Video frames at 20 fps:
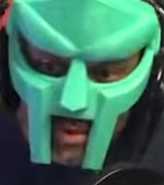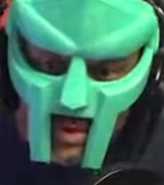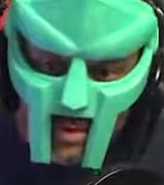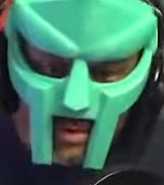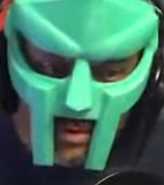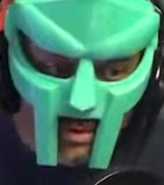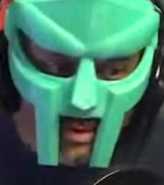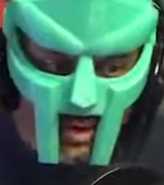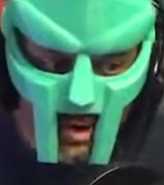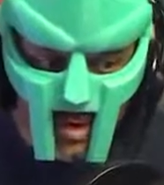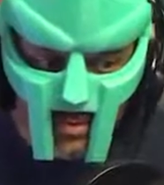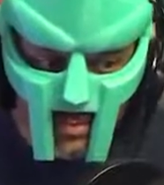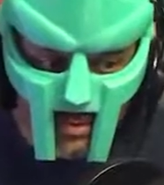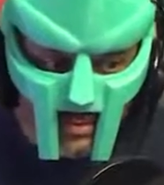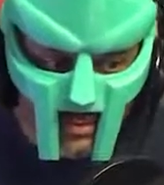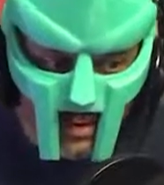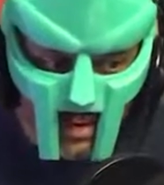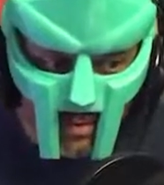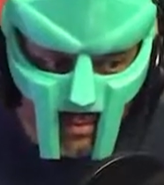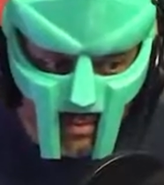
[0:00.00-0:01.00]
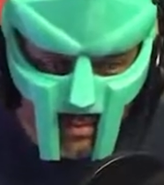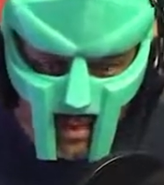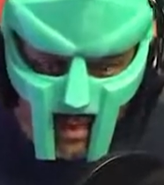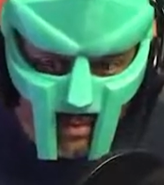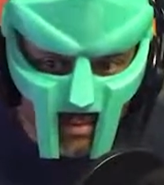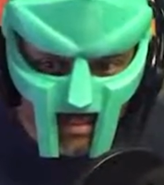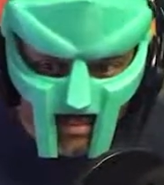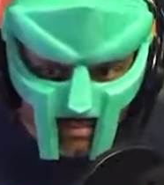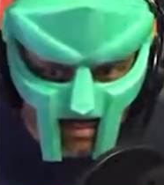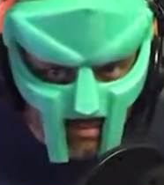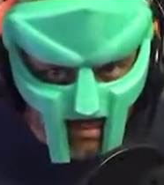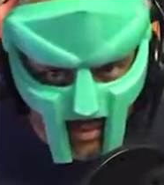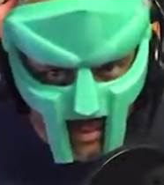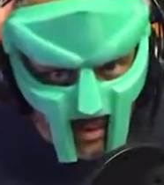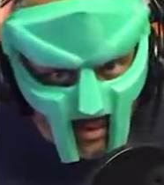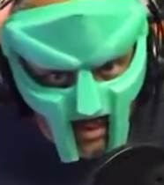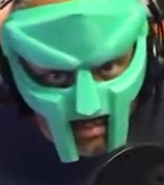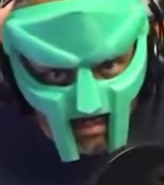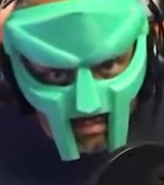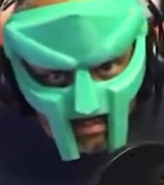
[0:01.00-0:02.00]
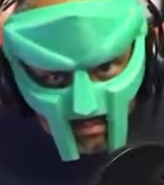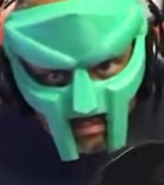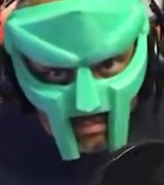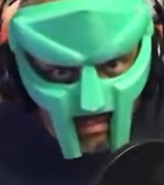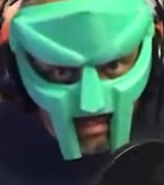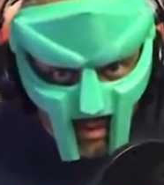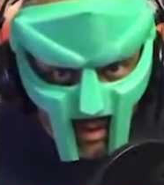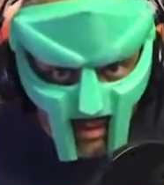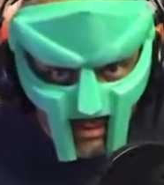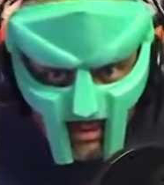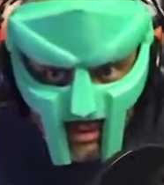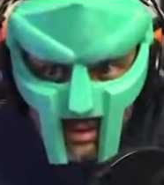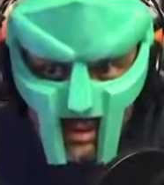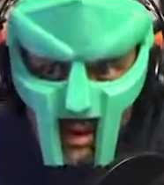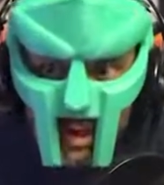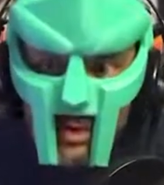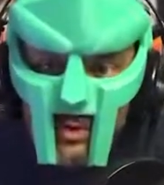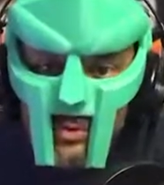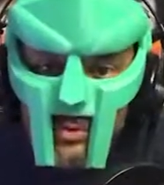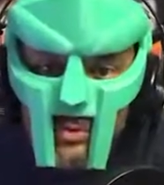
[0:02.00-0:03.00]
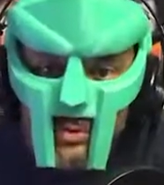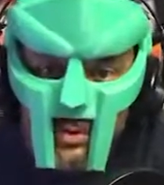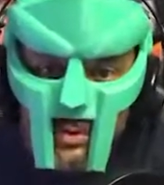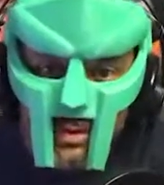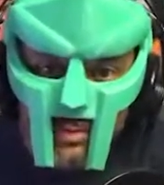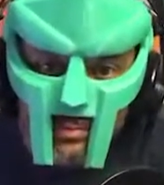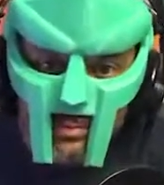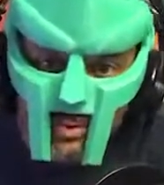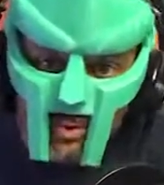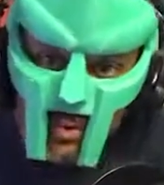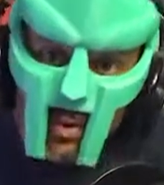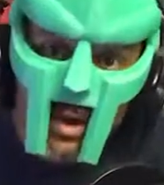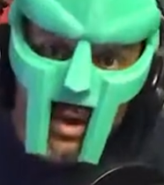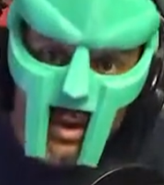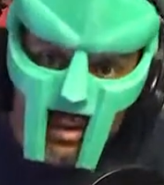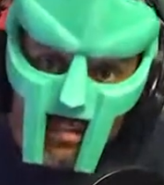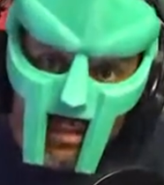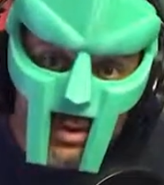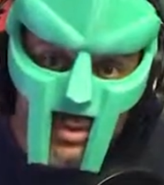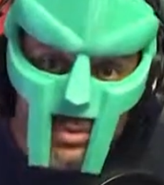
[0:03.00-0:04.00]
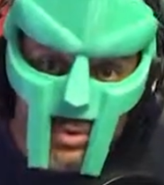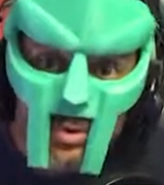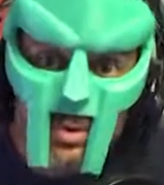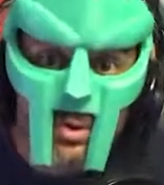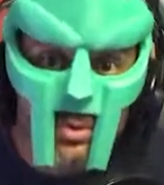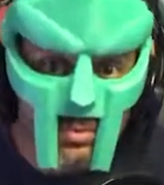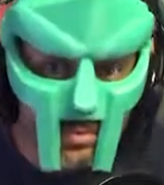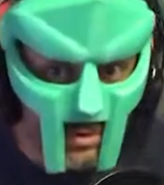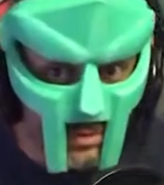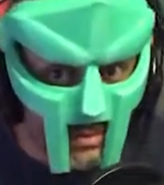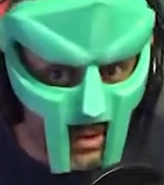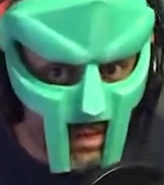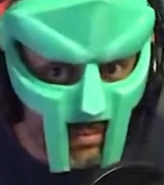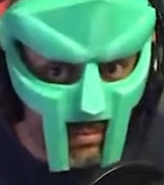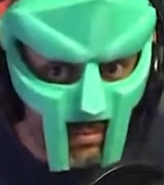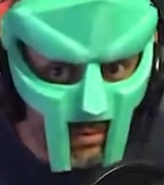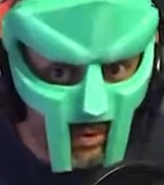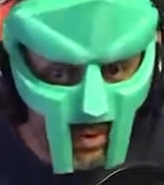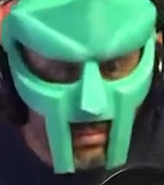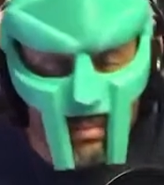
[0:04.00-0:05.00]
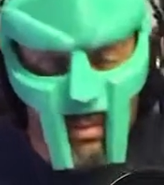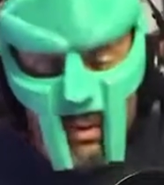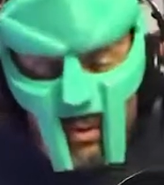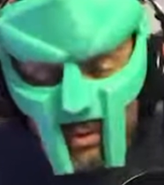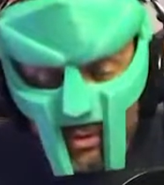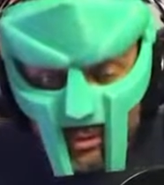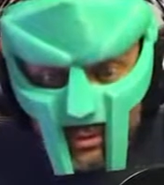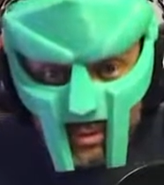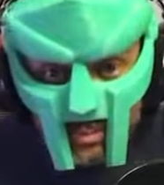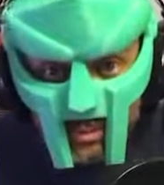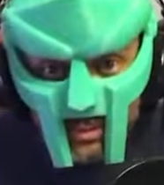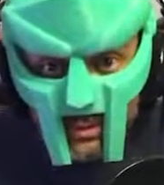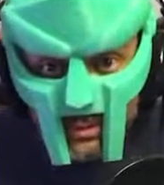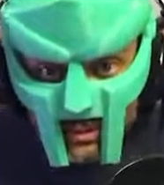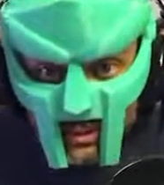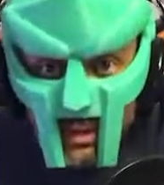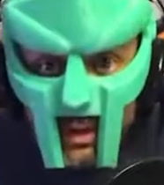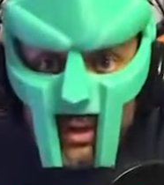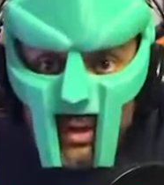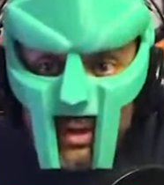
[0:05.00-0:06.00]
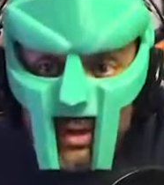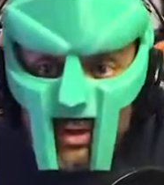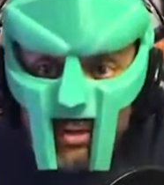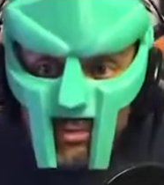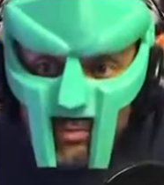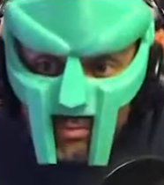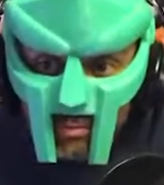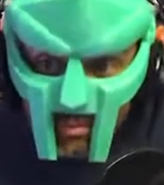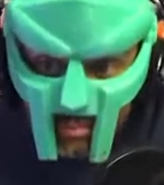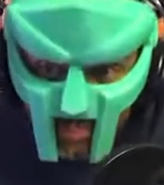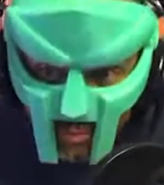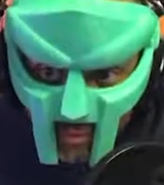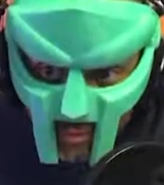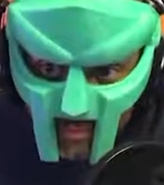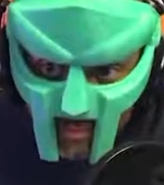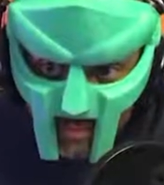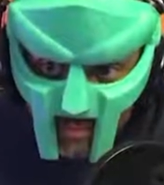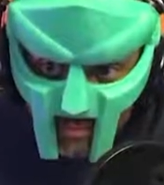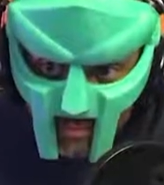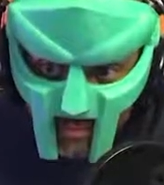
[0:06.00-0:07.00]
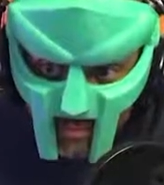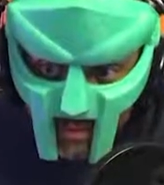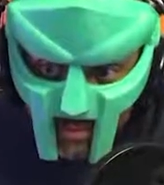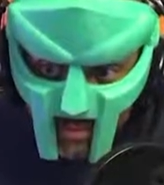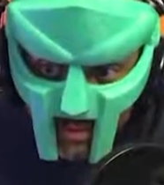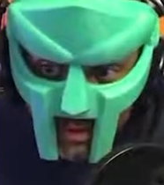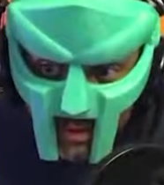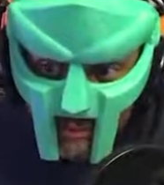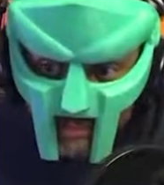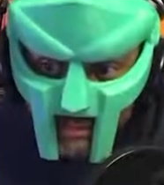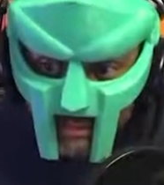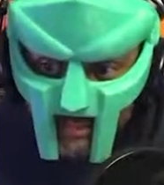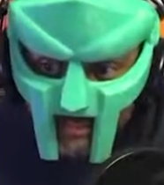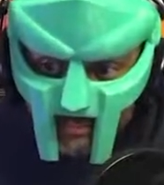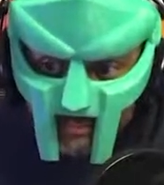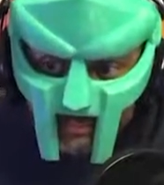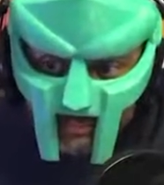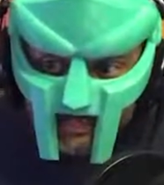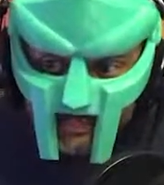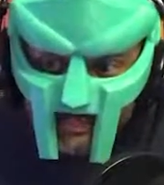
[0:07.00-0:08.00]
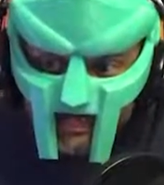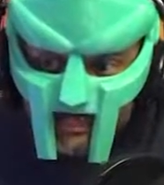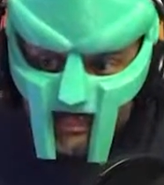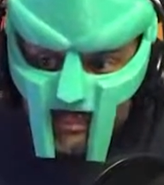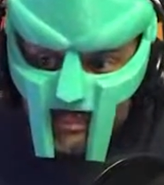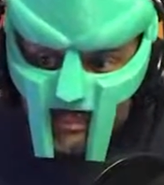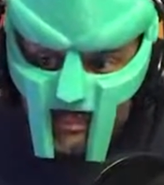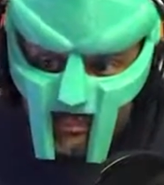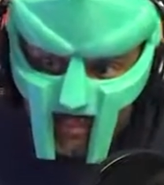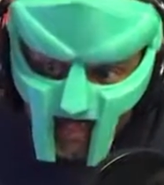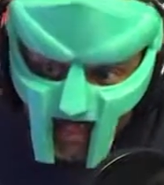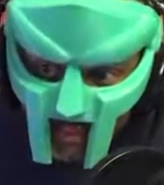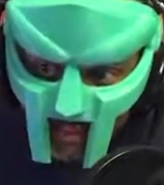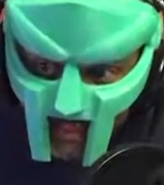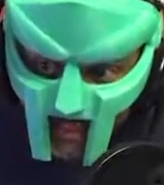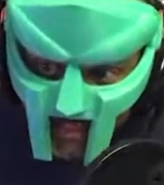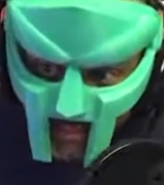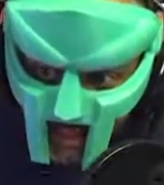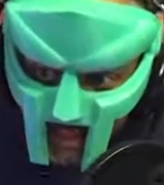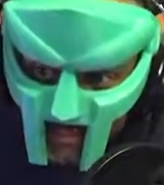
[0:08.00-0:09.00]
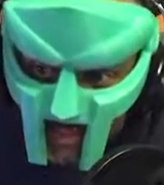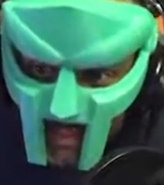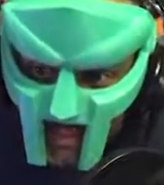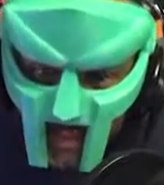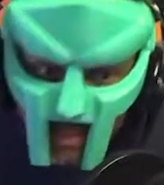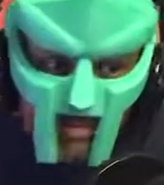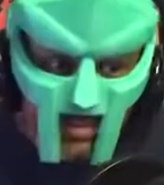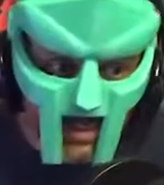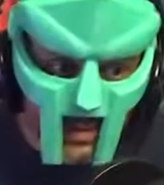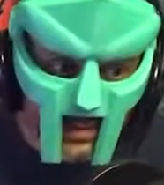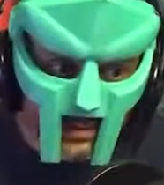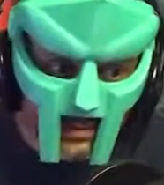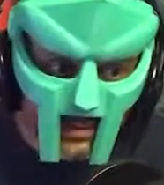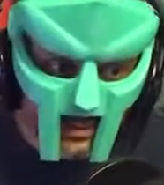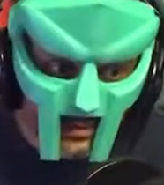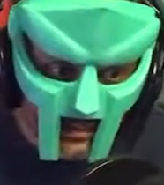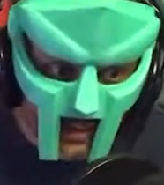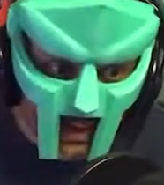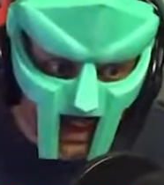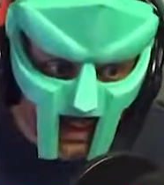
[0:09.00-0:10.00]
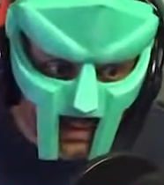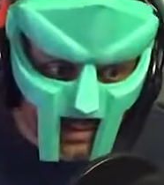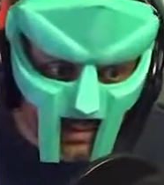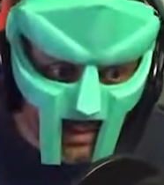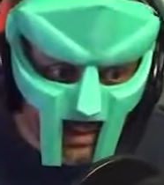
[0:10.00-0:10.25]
and they're going to help us out, and then we end up honestly not using them. So make sure you disable them and ultimately remove them from your browser. Then we have the web-based attack.